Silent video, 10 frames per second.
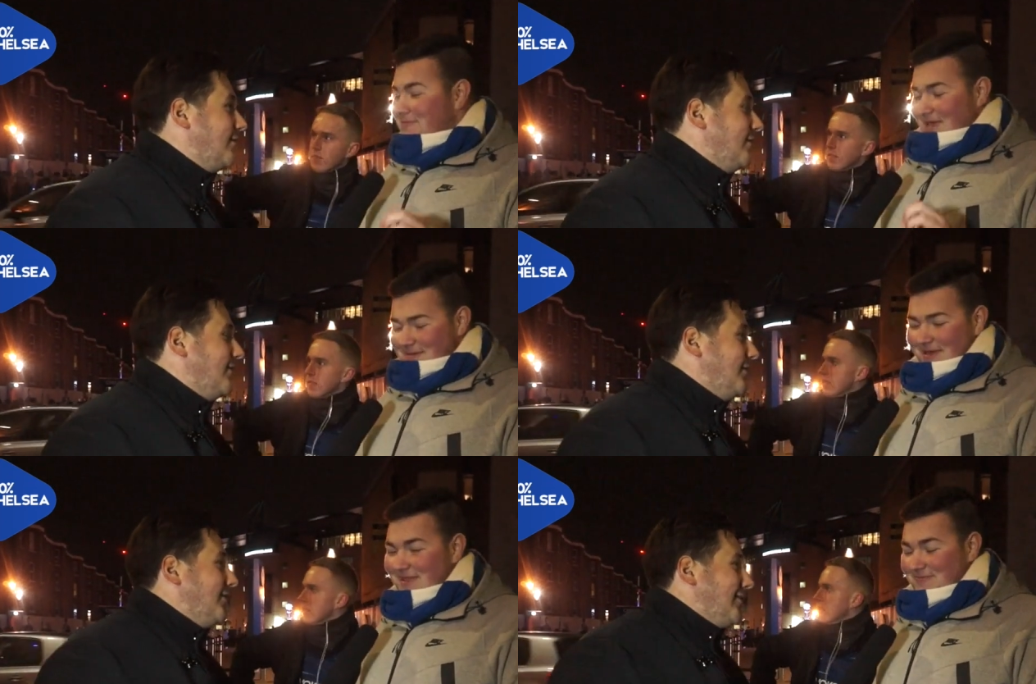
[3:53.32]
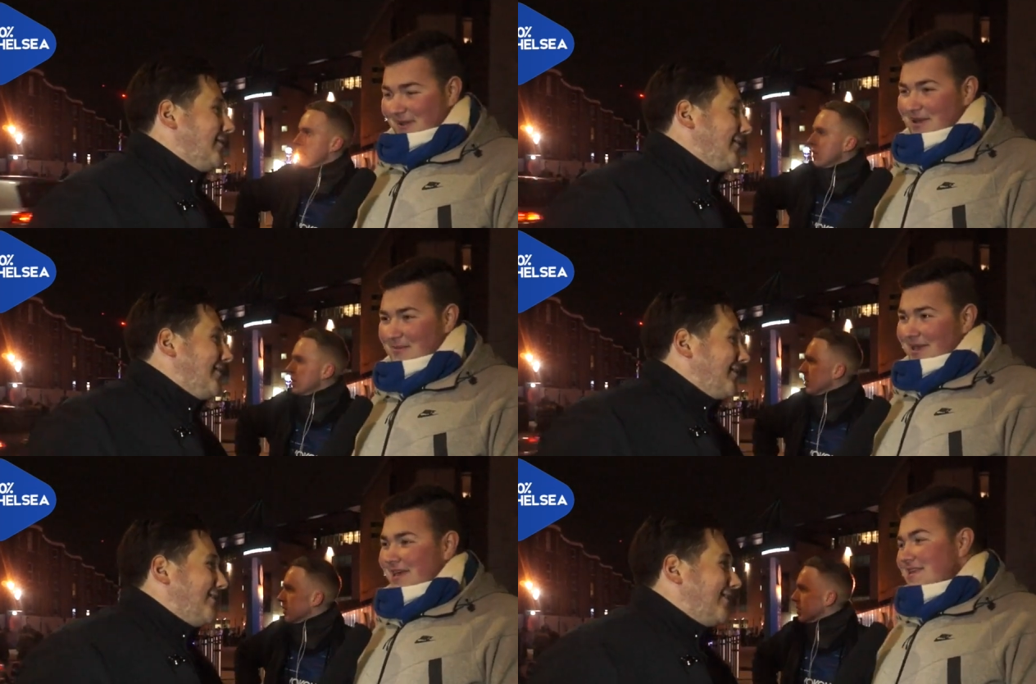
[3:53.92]
Speaker 1: it, it's
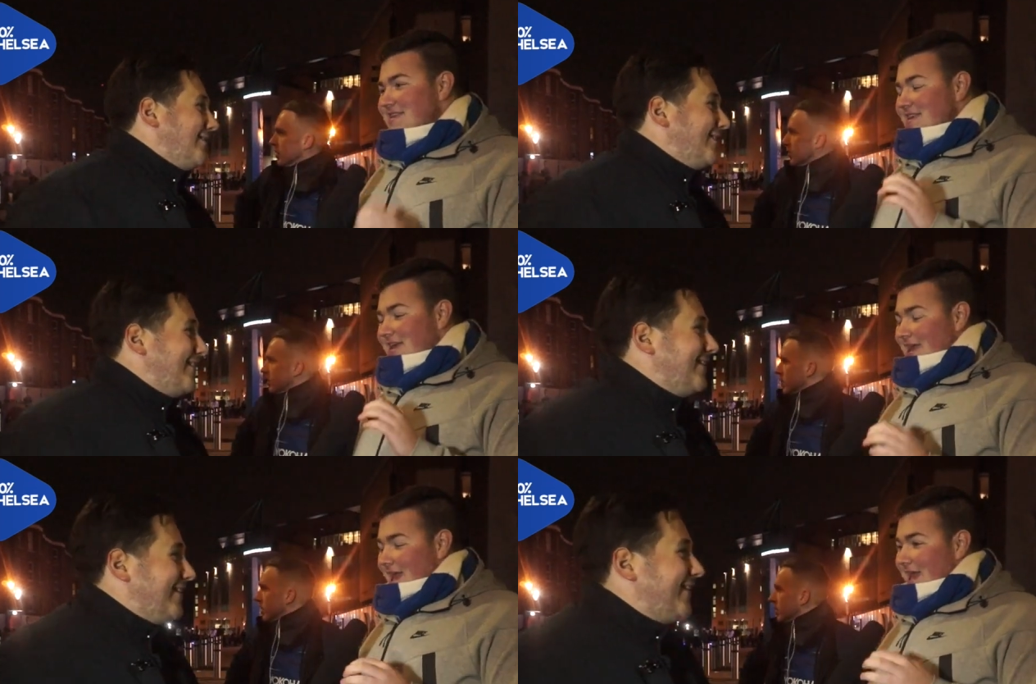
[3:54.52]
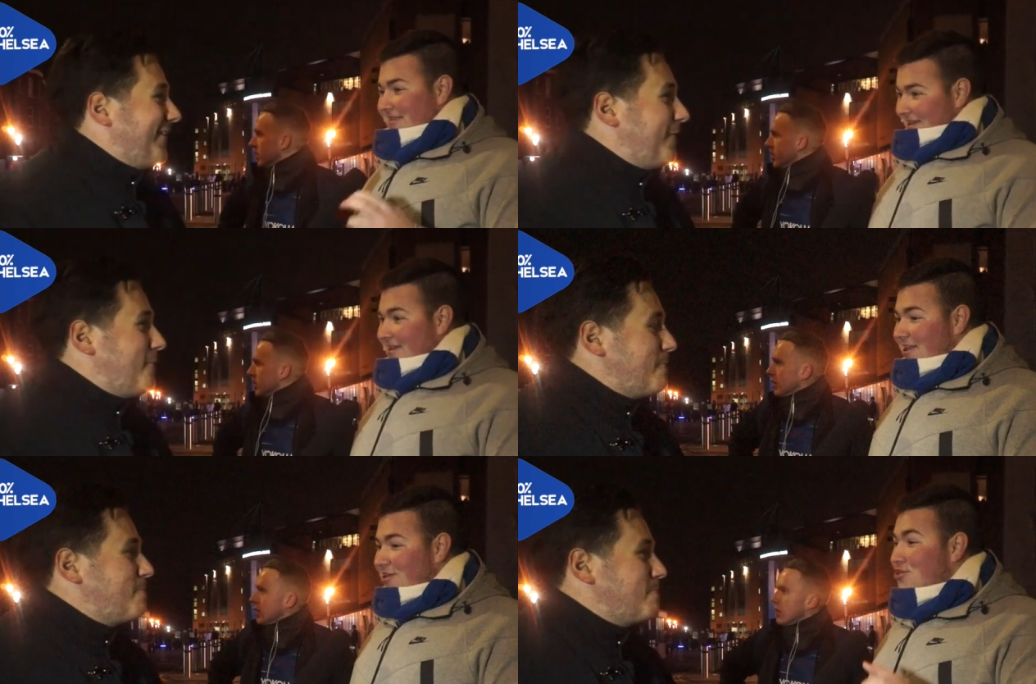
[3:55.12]
very big. He's
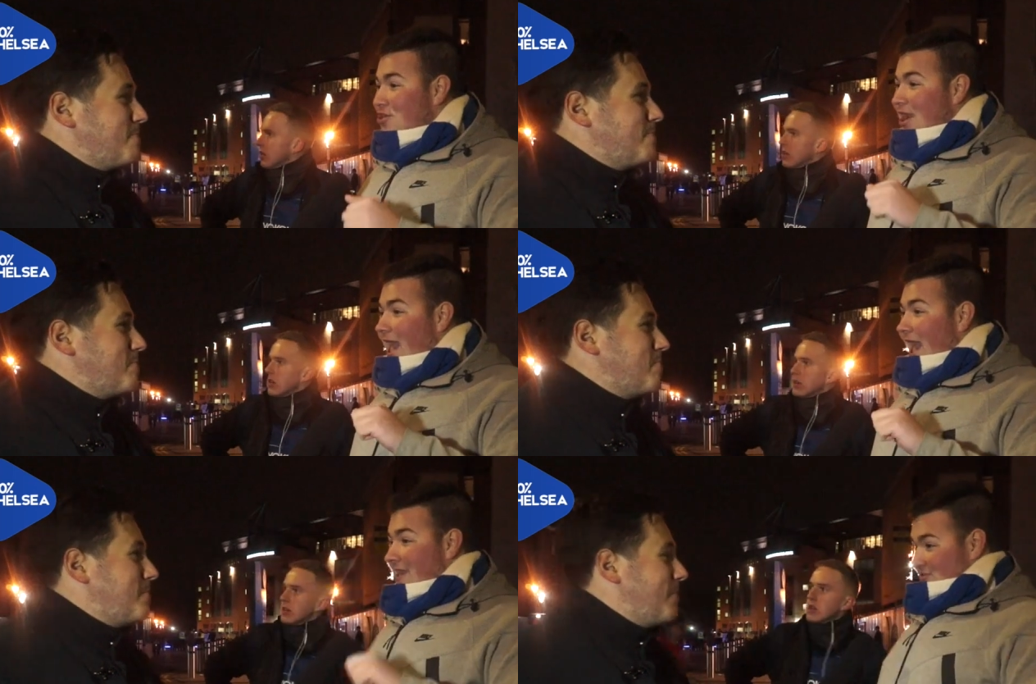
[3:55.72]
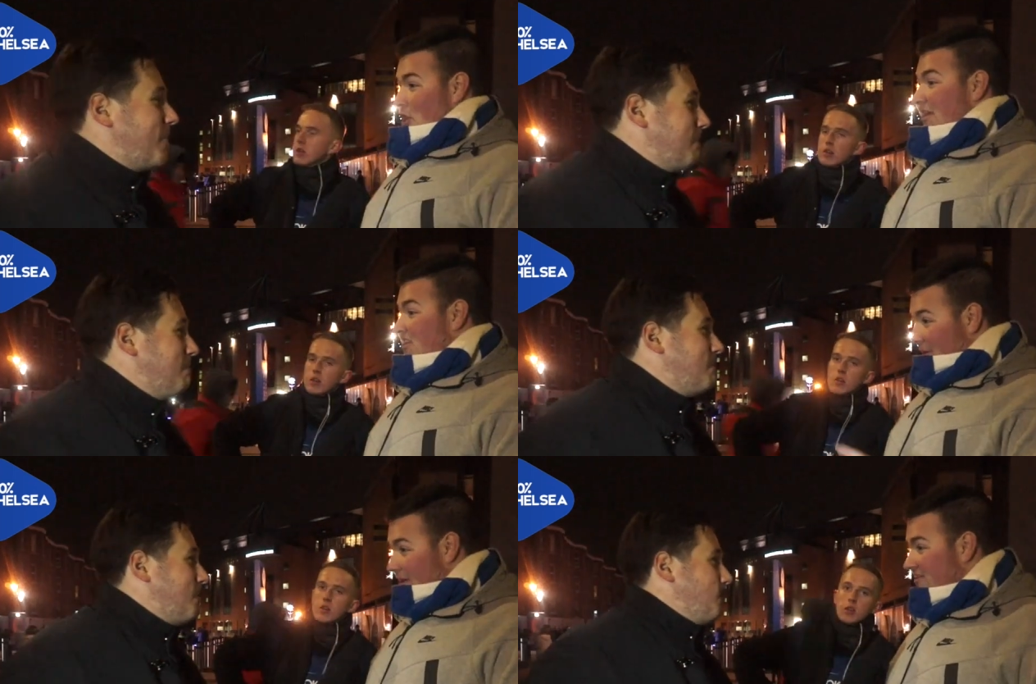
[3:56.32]
English. He's got
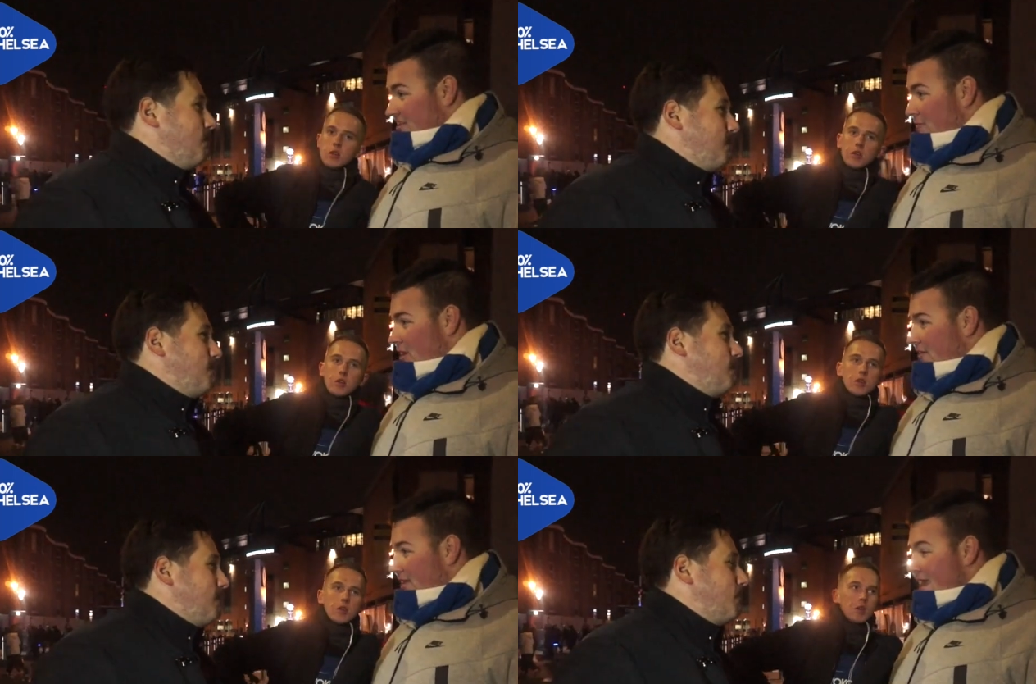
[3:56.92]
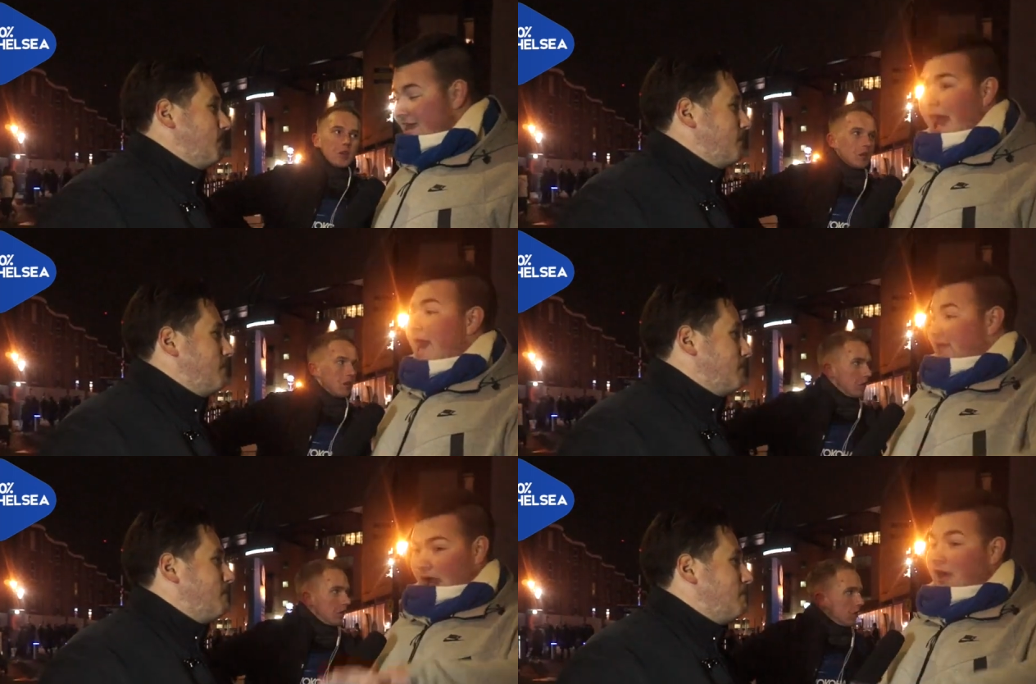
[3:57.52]
experience in the Premier League
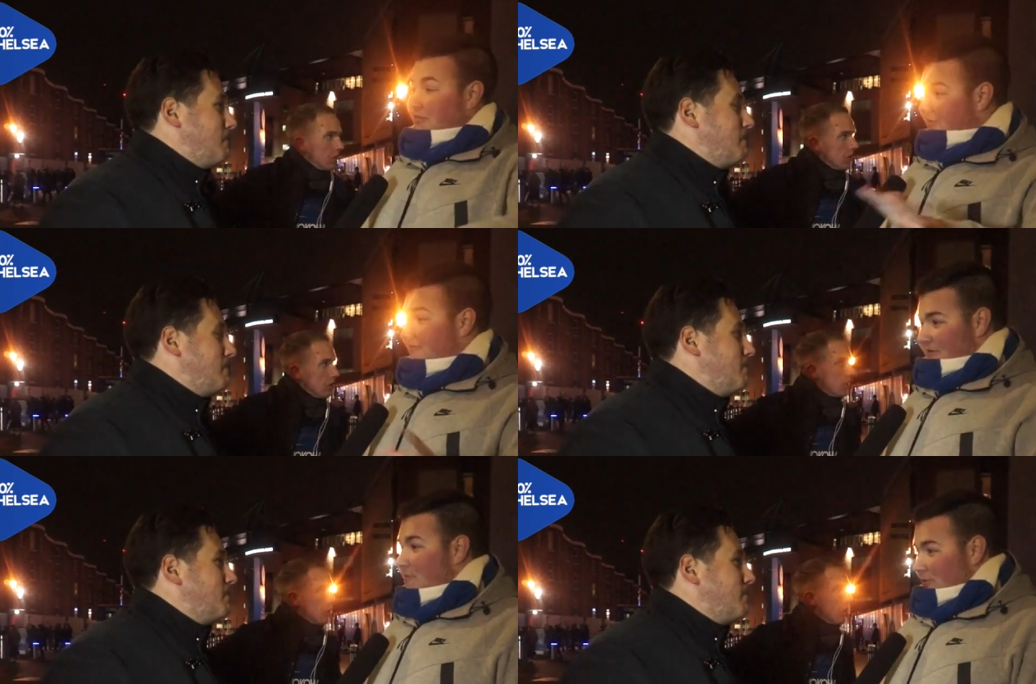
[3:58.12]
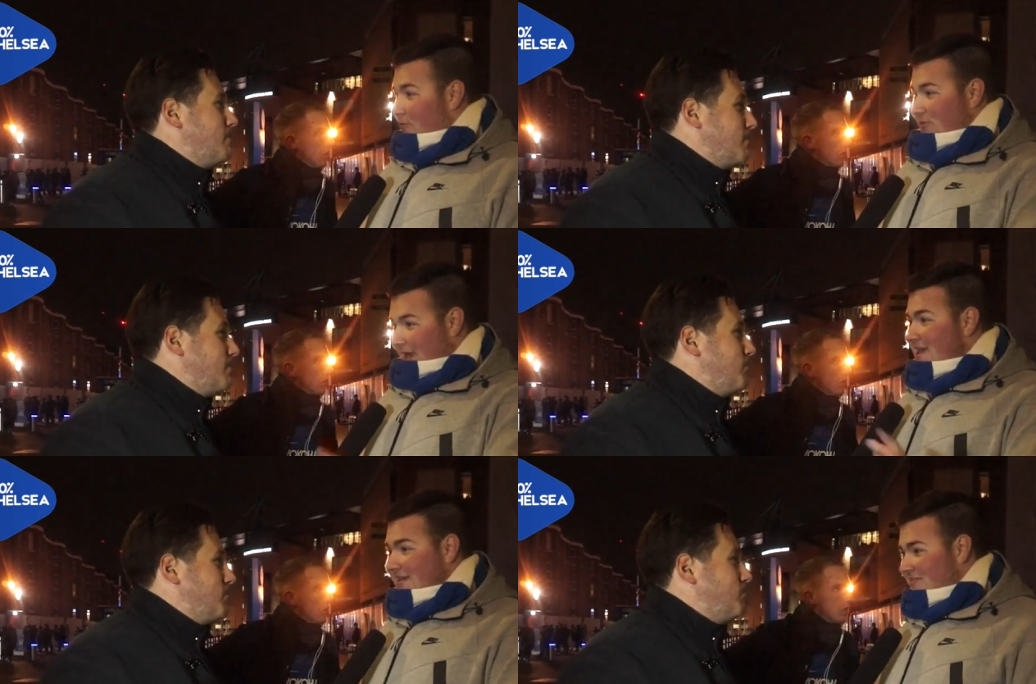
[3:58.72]
and other football
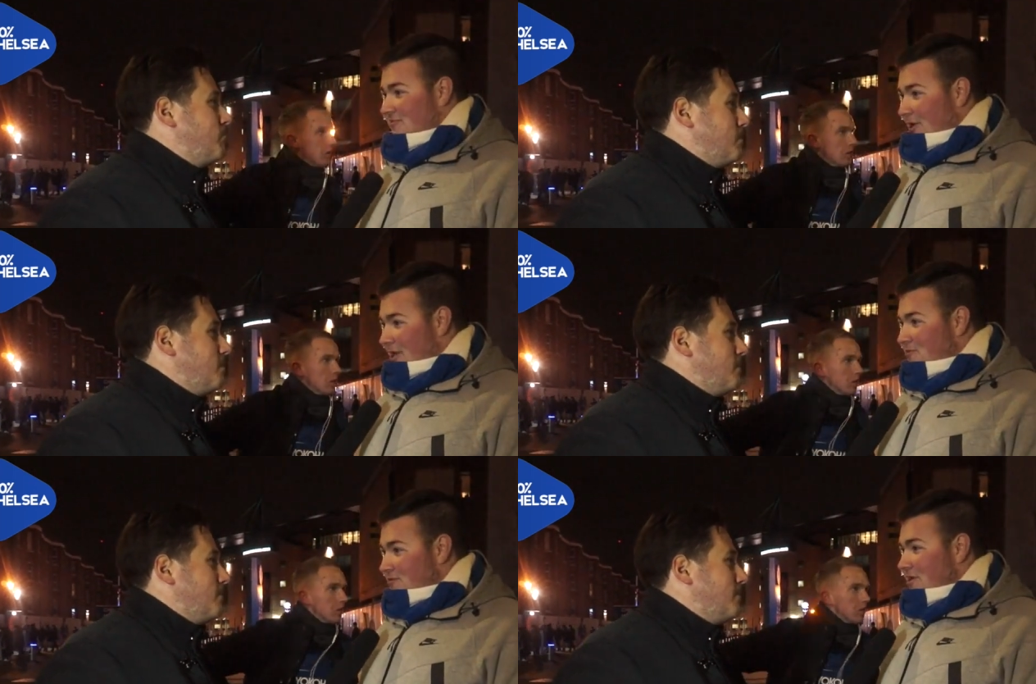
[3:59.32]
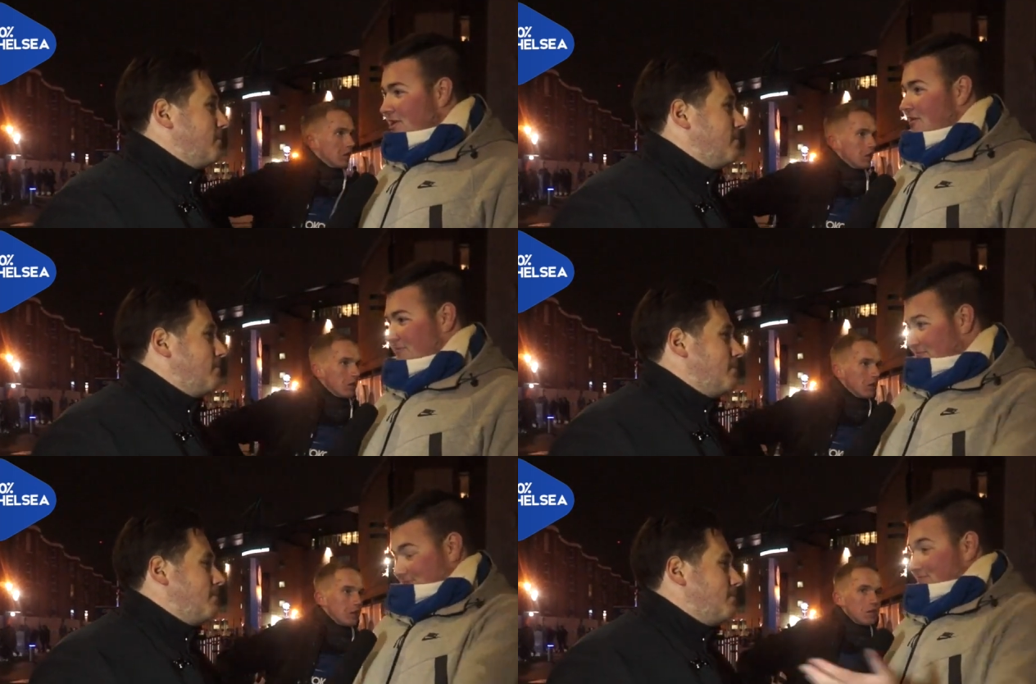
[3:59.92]
leagues as well. Because